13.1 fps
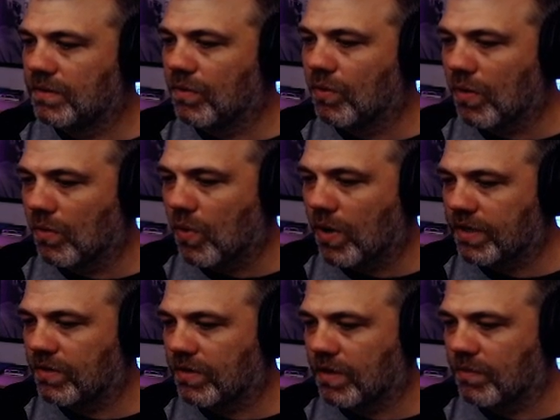or
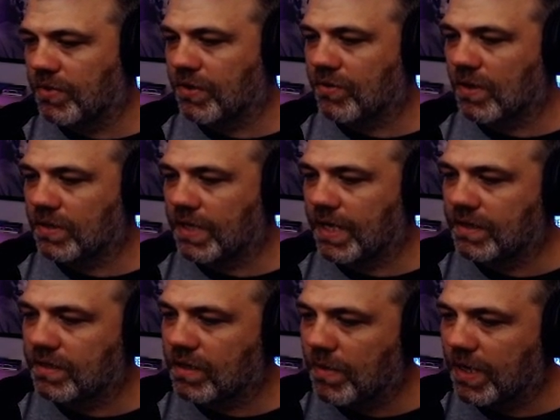working on a computer all day
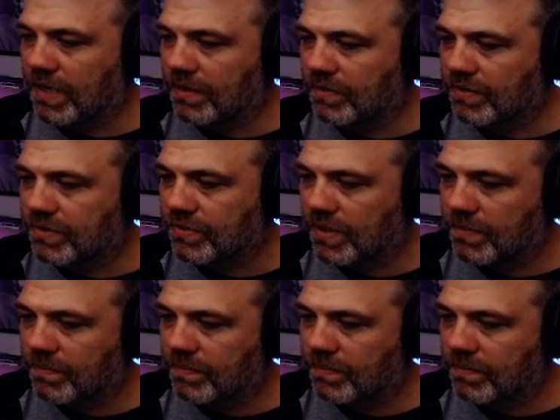going to make you a little sore.